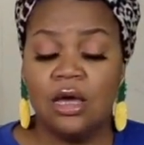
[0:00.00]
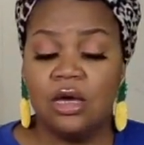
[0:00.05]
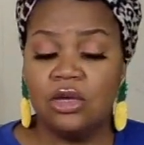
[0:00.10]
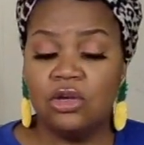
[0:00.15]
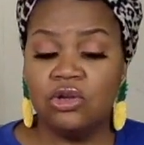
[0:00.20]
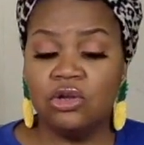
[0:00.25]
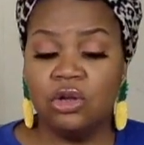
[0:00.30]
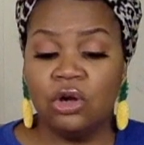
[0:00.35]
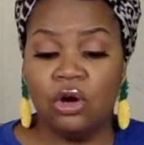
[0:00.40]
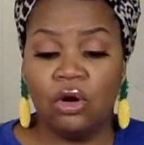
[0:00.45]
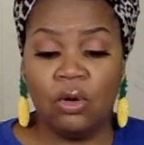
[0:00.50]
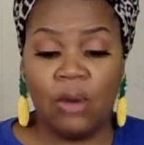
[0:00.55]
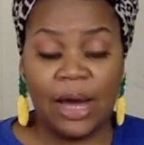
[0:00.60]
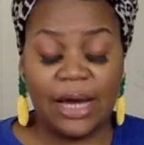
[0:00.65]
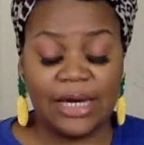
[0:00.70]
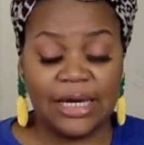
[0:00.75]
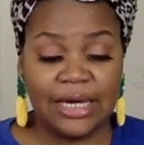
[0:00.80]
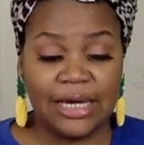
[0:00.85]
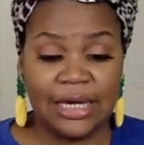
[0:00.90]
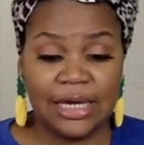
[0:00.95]
you know i
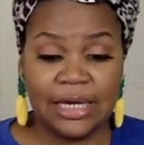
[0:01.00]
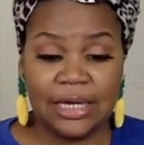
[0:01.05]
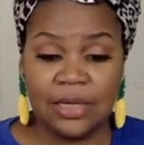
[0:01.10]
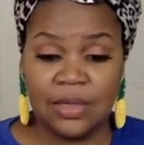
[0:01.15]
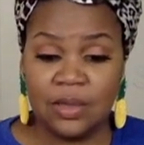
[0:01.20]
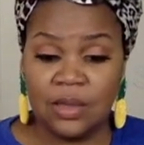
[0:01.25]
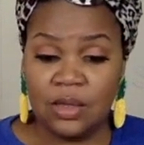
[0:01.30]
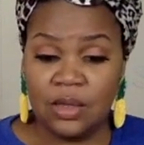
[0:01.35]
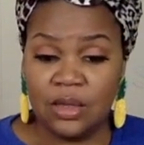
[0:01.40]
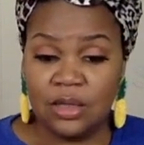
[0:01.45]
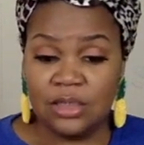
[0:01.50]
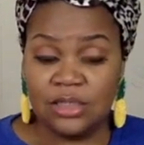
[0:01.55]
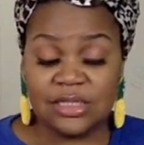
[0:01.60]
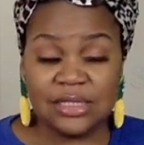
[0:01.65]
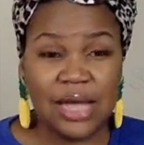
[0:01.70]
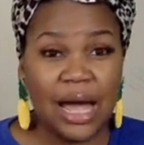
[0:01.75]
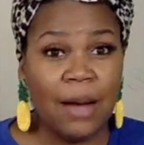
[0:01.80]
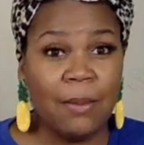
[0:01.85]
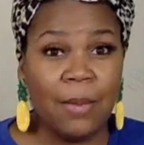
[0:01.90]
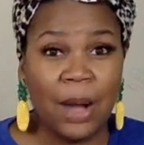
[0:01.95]
can't
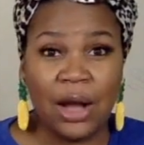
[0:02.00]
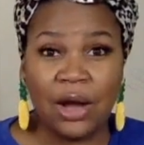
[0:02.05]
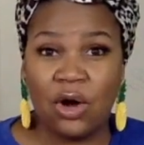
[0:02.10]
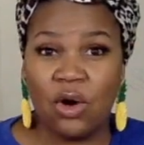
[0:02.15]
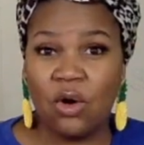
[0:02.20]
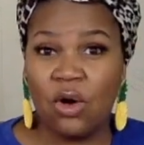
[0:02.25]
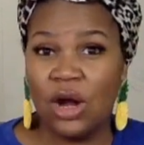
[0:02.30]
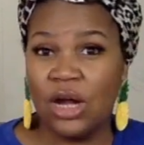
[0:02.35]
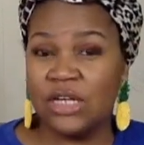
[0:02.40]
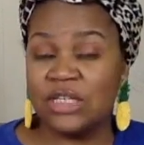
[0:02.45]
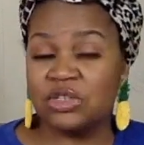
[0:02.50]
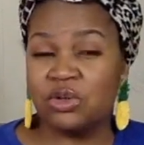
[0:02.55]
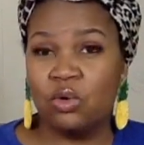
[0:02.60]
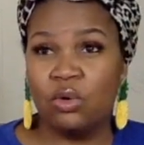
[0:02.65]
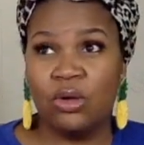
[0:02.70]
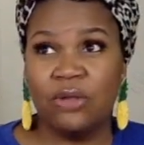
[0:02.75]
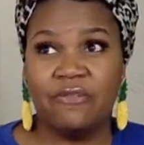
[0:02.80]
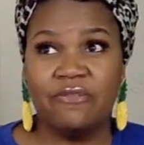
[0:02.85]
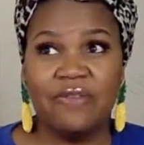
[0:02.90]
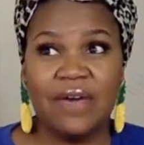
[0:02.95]
stop my car it's
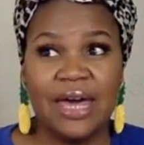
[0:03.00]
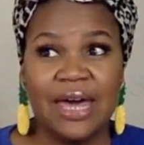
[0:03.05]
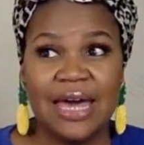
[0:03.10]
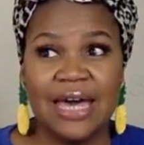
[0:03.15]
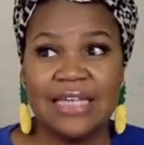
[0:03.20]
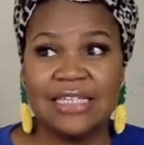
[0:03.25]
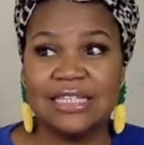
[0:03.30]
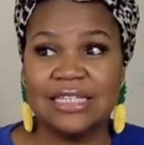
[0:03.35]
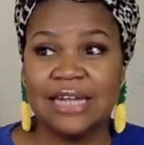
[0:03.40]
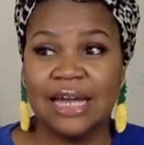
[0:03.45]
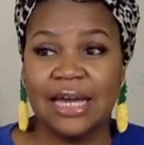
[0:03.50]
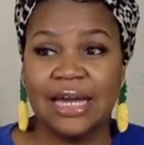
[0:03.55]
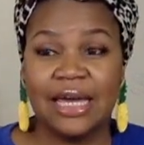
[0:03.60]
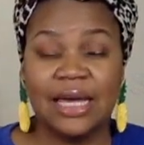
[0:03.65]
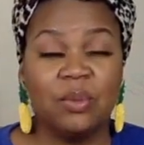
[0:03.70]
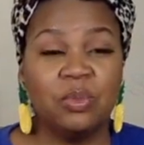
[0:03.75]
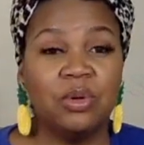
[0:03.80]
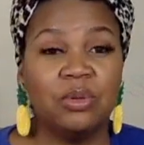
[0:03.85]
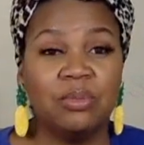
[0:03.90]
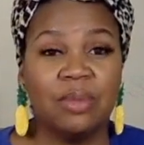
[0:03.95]
going fast and i
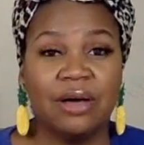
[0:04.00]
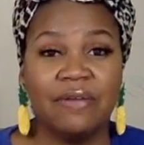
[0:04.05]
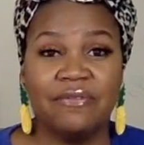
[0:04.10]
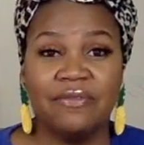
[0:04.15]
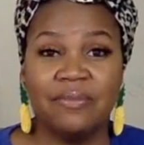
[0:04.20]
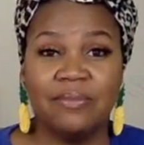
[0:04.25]
can't put my